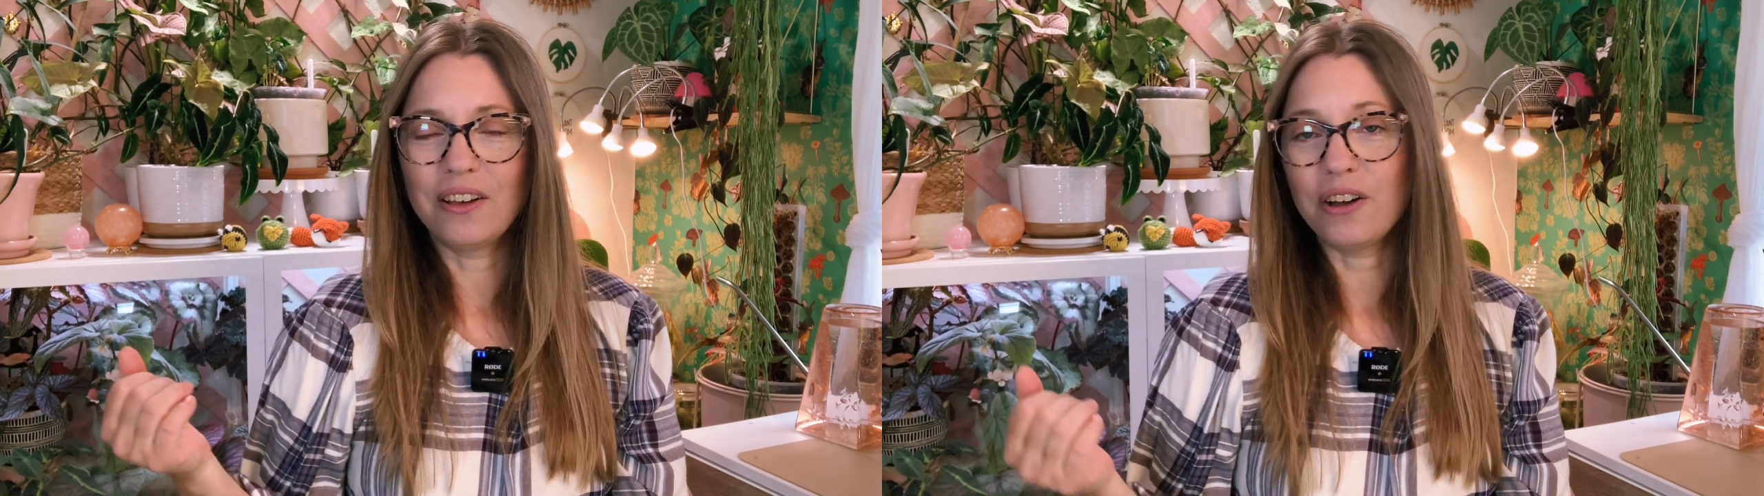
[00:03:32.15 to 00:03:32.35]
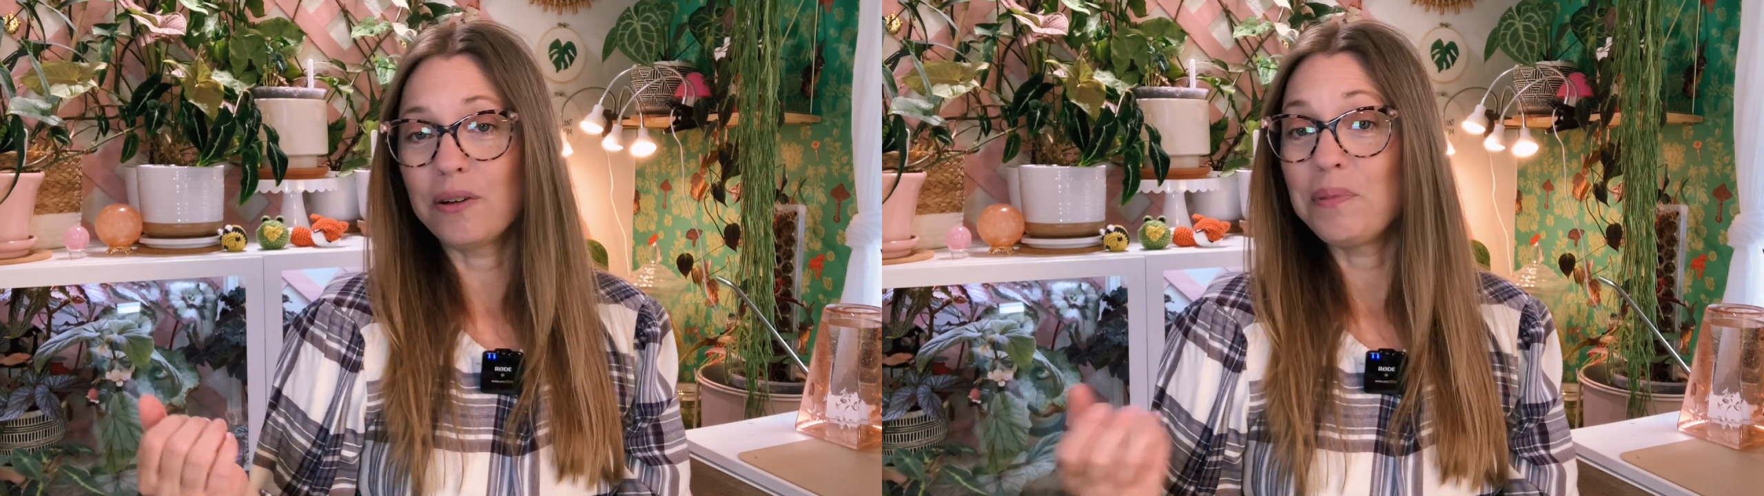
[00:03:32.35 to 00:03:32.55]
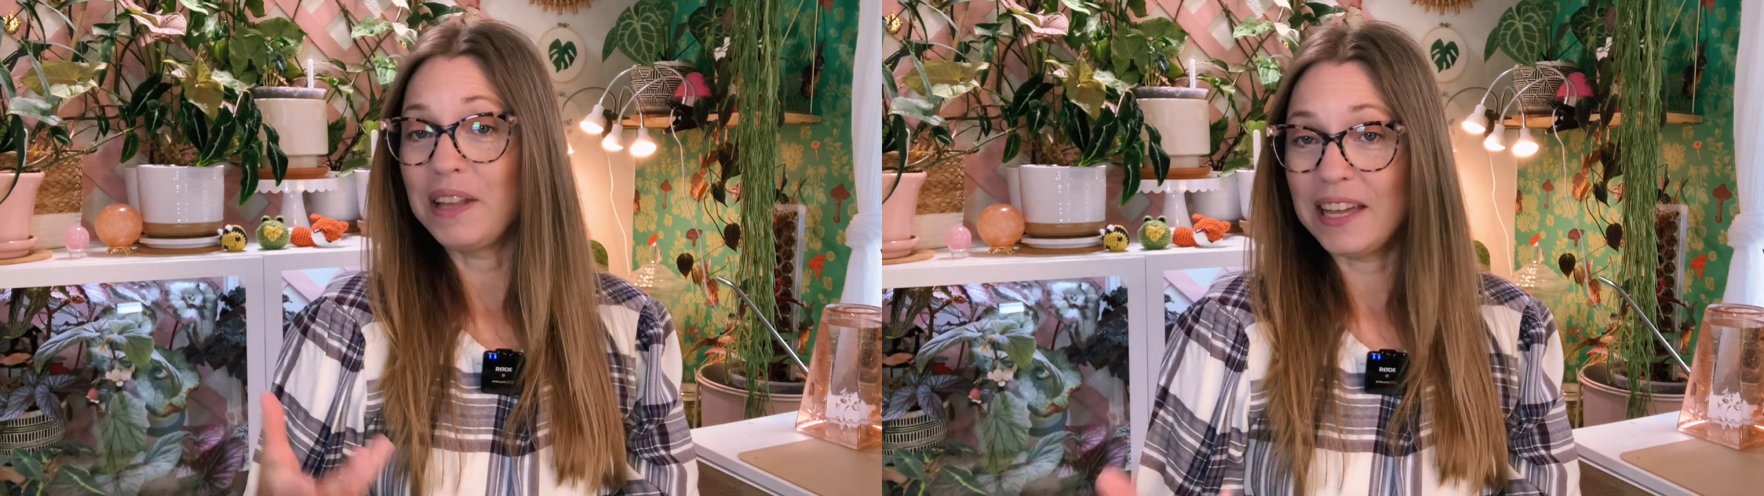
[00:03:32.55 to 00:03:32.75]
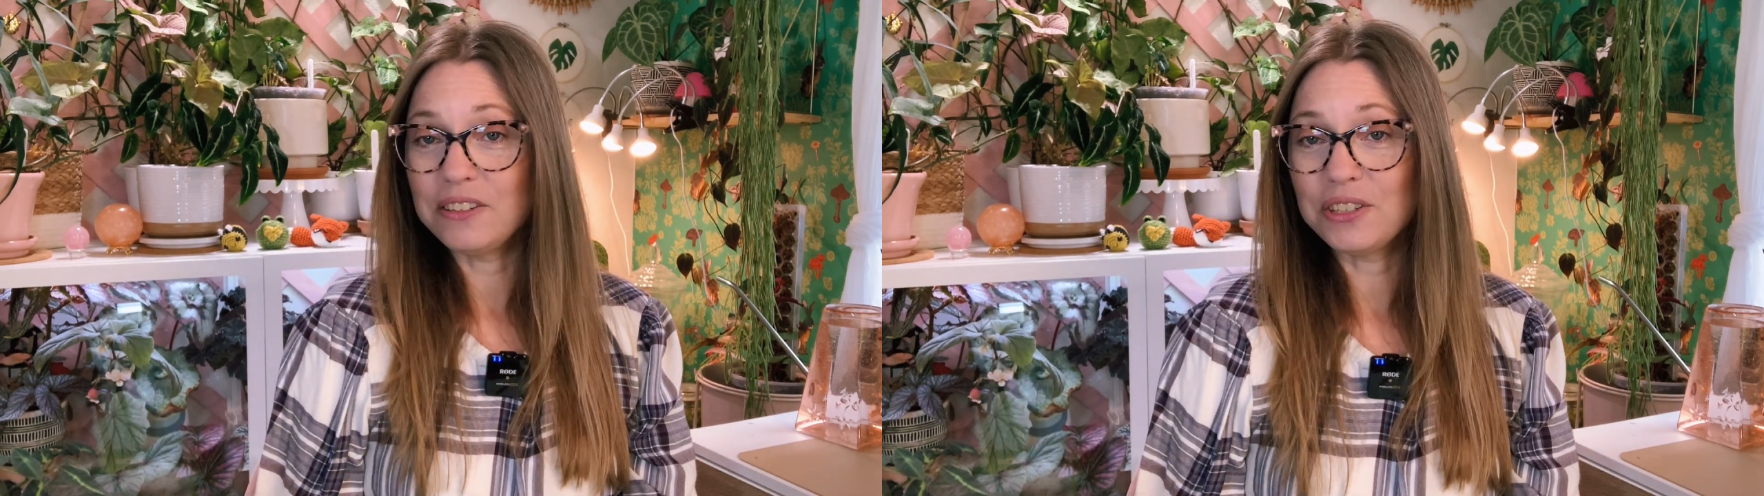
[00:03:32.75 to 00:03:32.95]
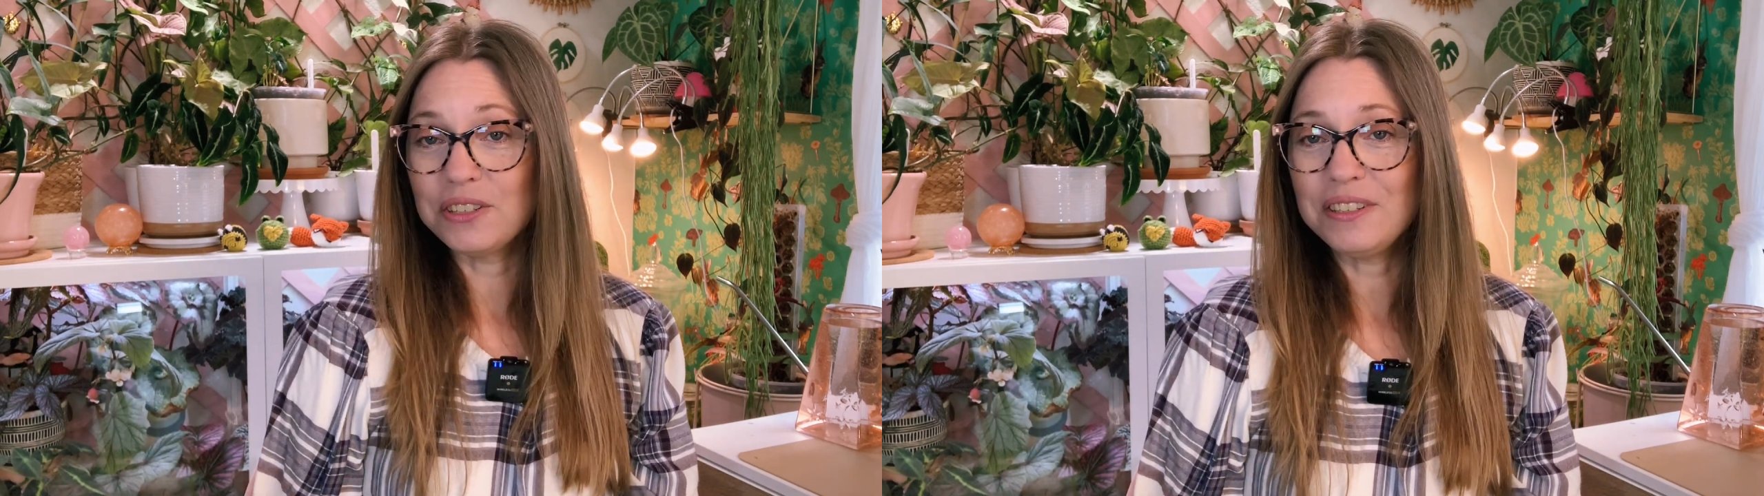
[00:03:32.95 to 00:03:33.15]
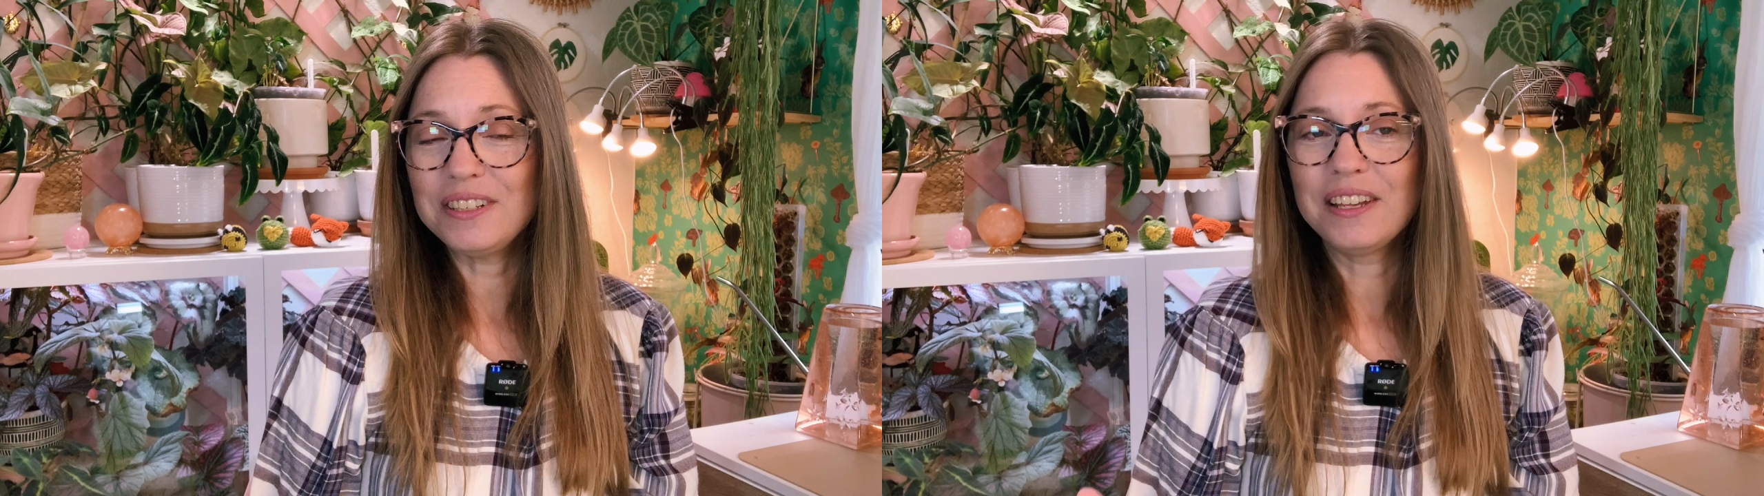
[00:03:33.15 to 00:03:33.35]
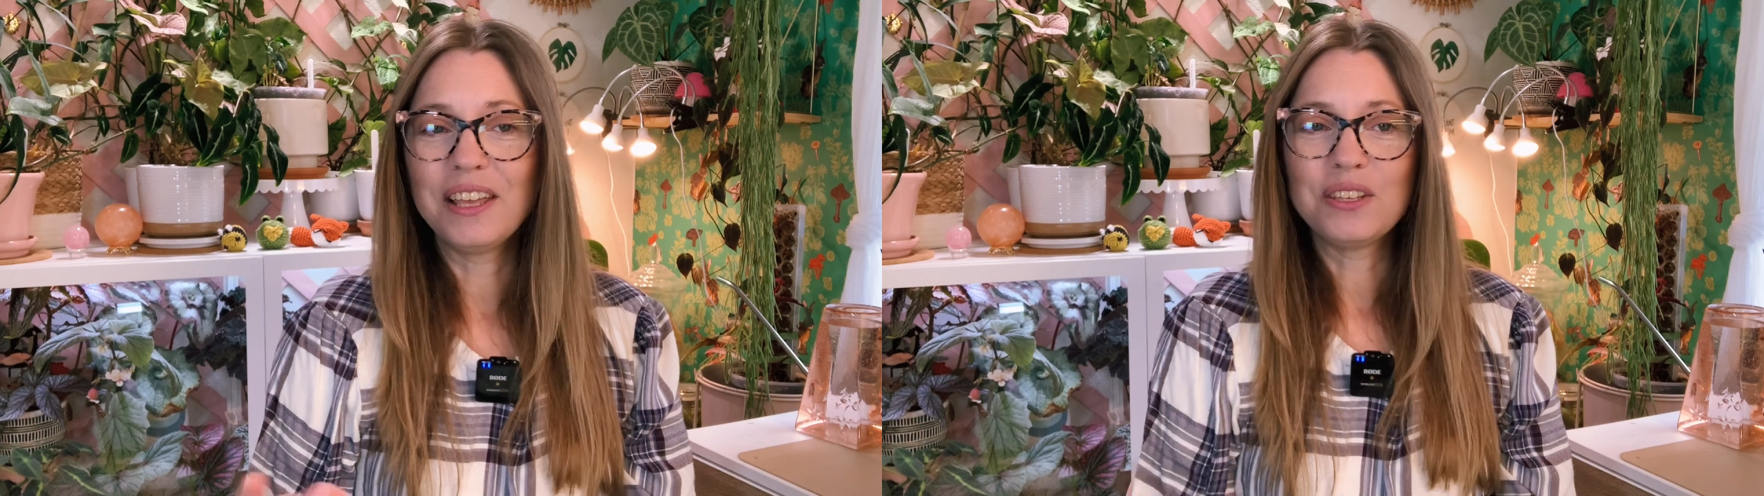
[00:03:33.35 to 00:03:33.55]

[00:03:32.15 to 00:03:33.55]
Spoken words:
are planters.